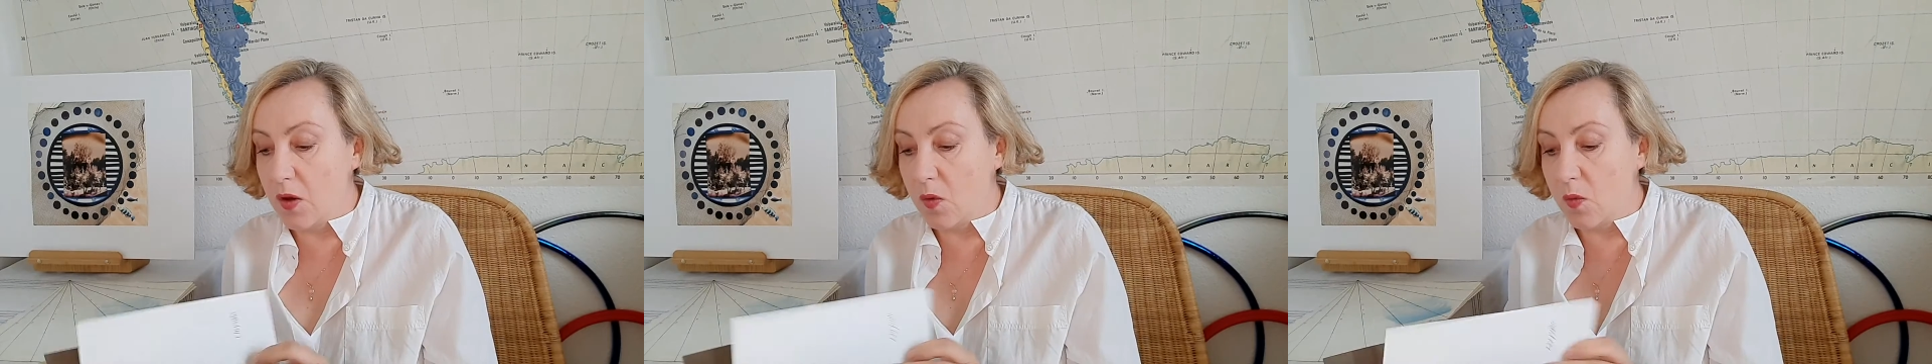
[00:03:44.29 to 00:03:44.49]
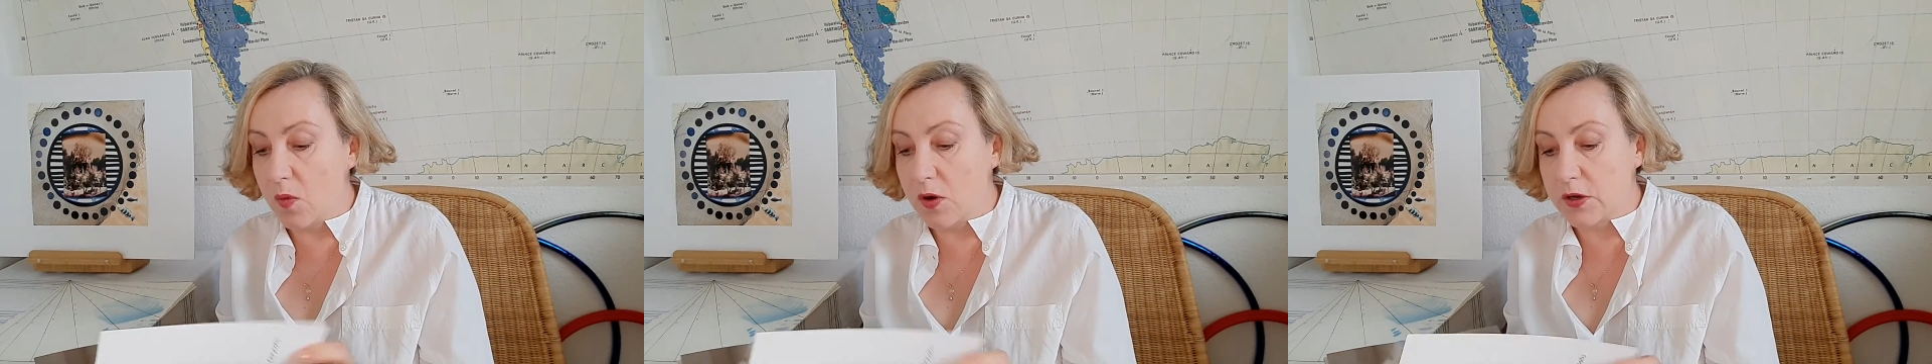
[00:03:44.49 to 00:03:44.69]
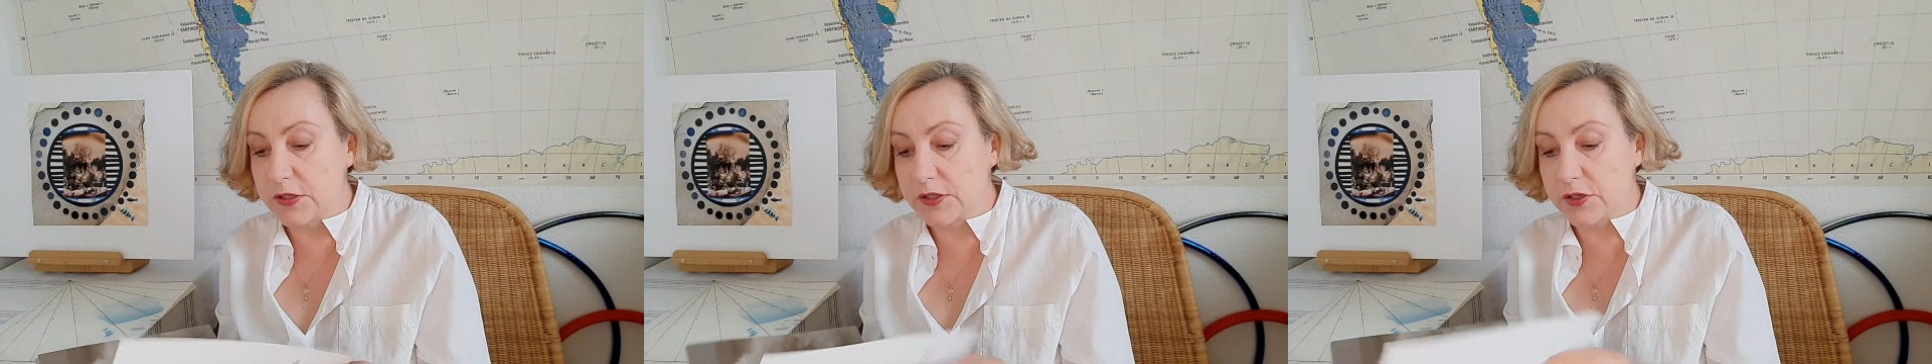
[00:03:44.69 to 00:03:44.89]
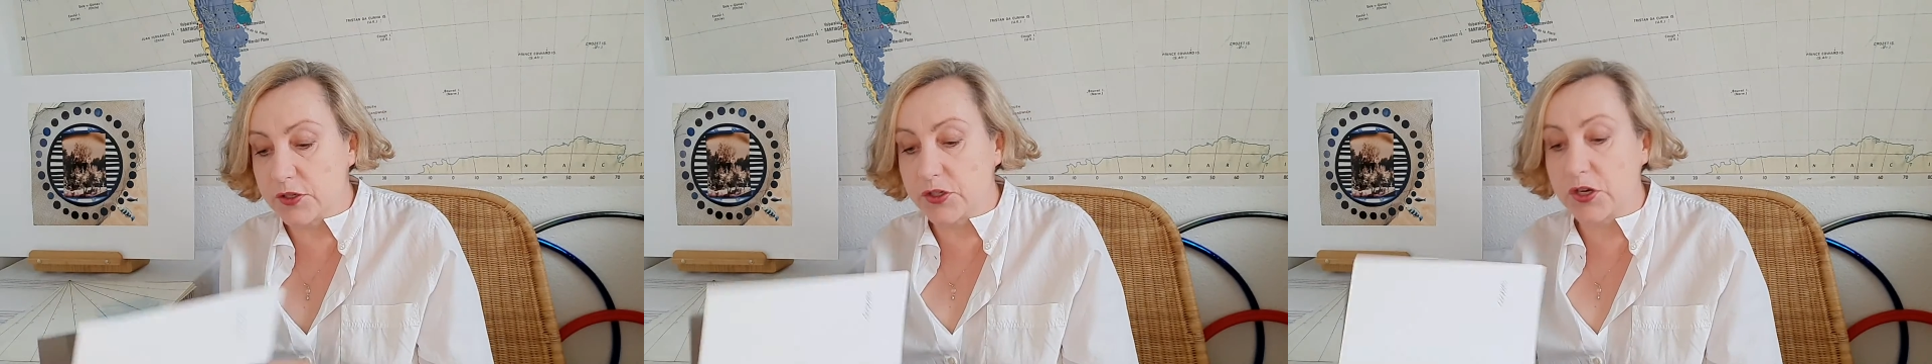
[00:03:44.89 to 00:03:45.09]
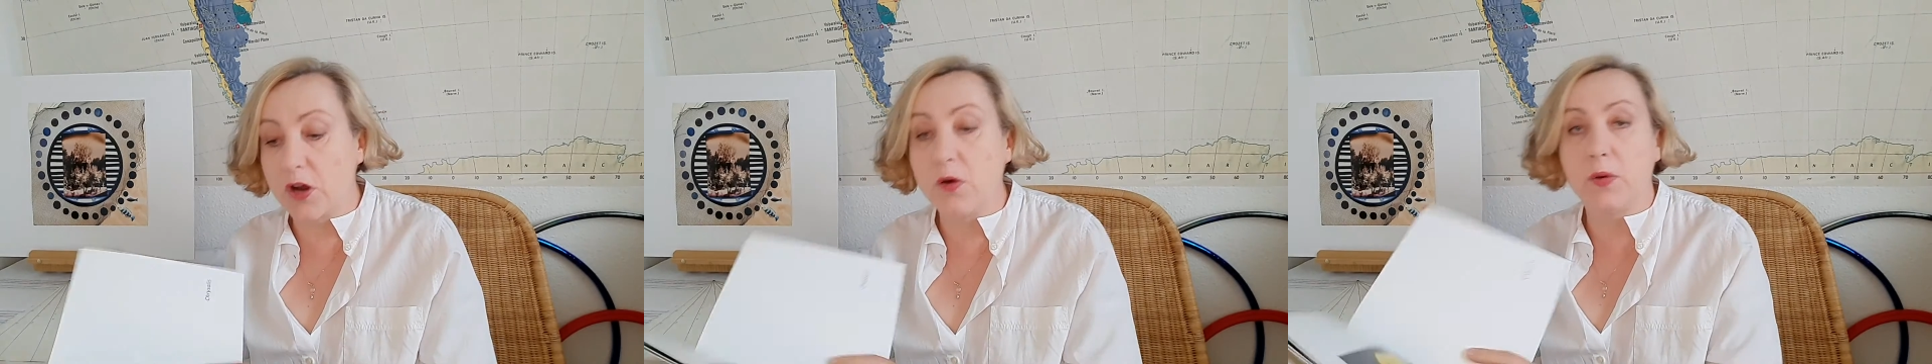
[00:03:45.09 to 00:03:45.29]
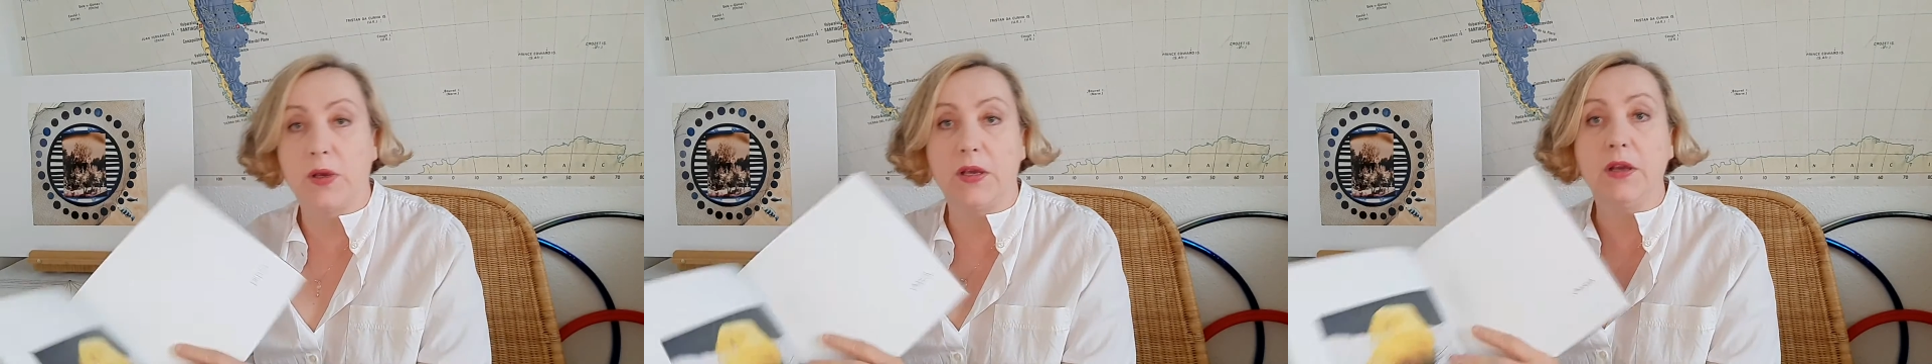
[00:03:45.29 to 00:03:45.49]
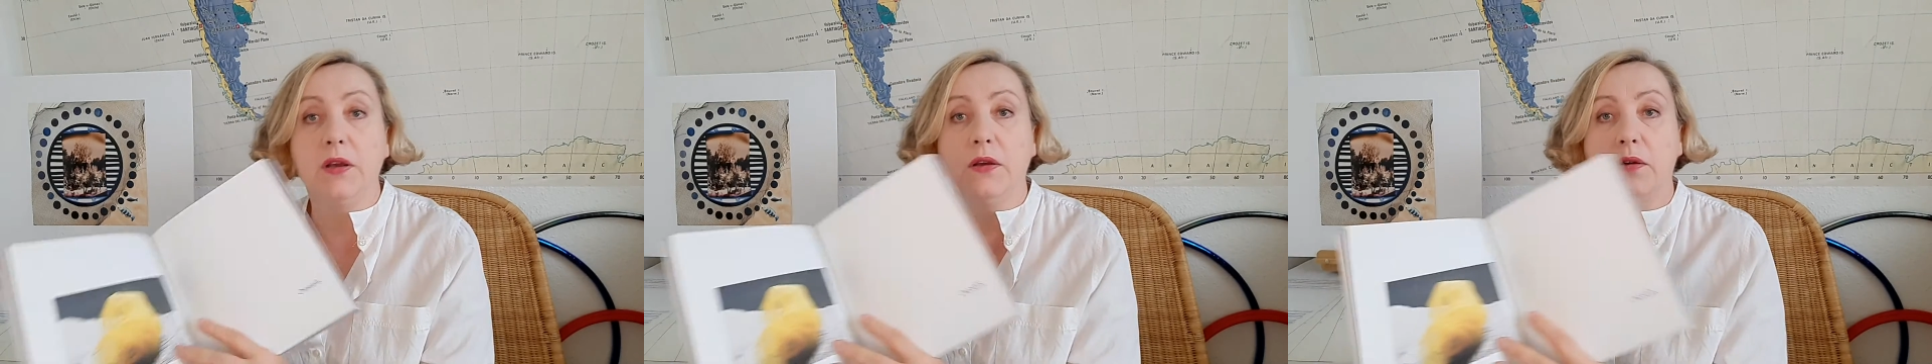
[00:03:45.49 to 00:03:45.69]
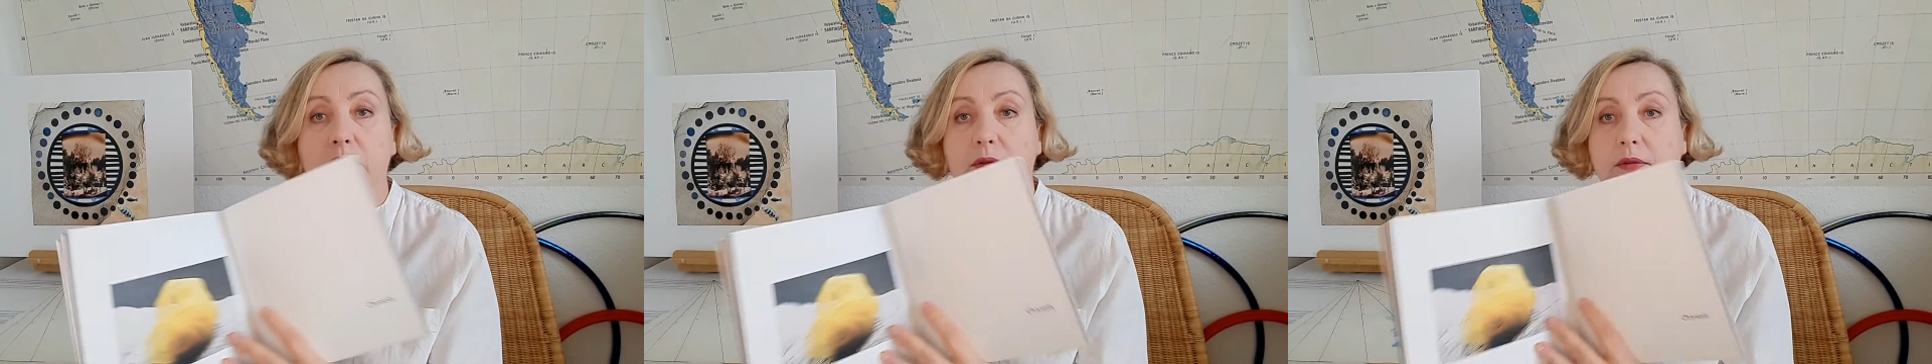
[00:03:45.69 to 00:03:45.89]
was
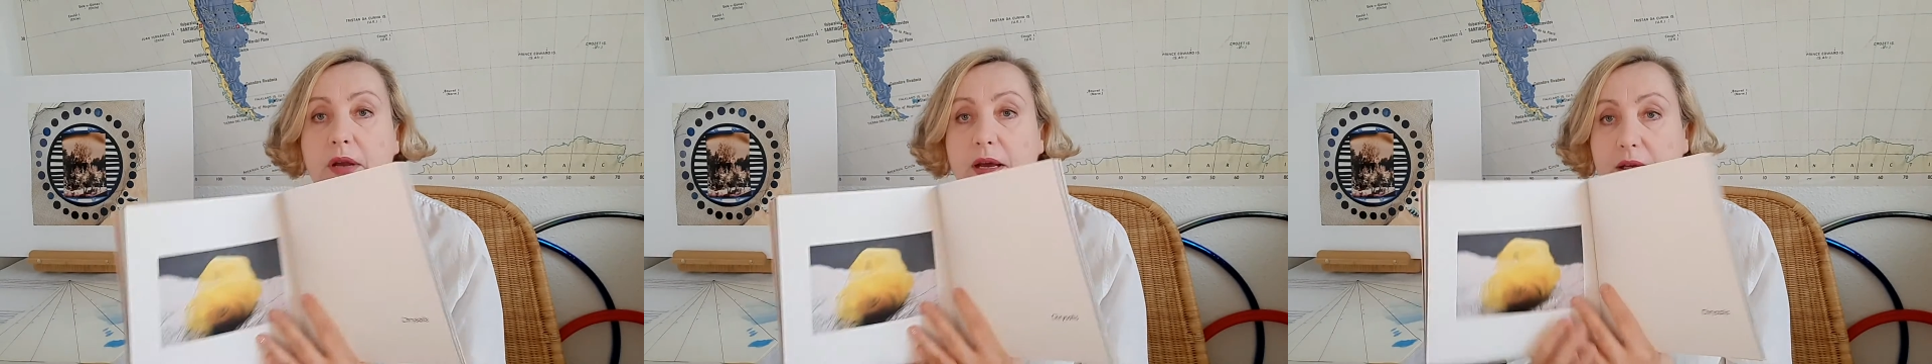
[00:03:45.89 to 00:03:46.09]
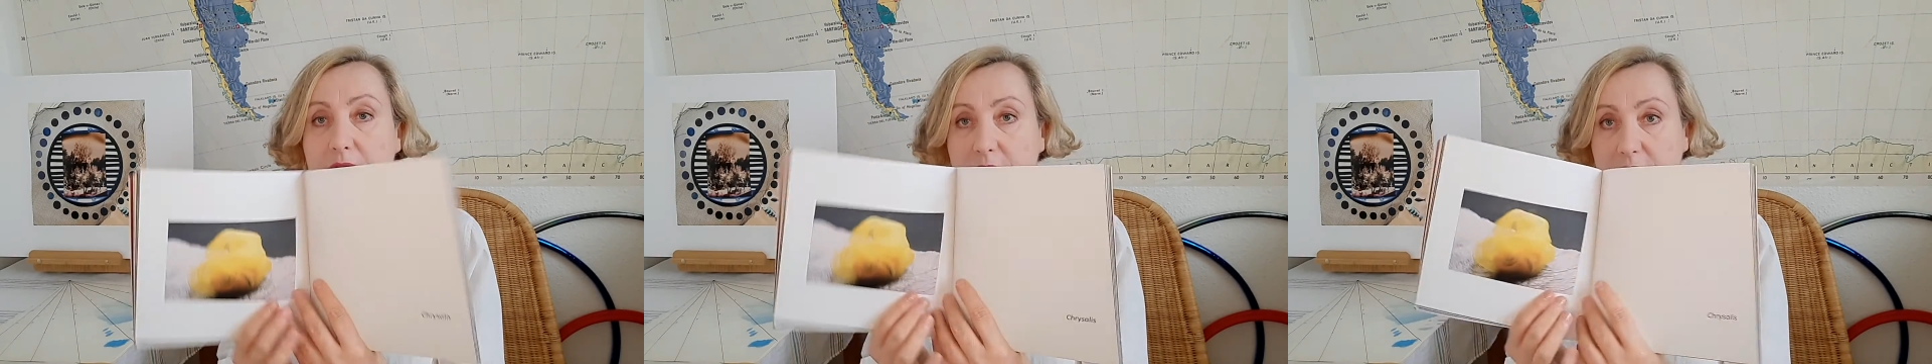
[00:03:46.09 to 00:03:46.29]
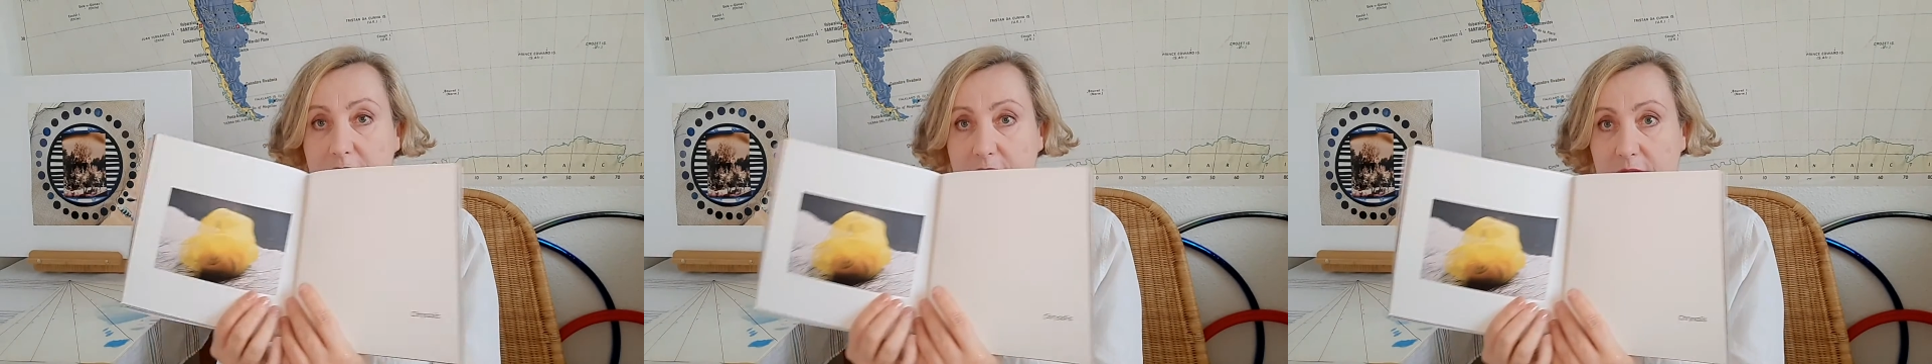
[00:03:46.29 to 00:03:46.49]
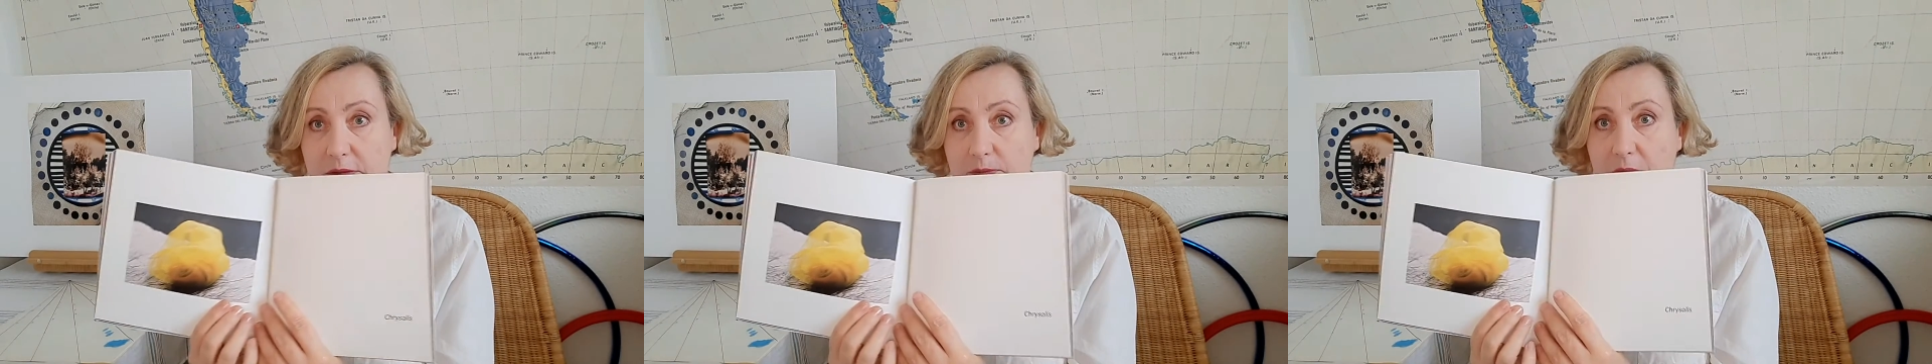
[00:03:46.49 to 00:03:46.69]
showing, like this is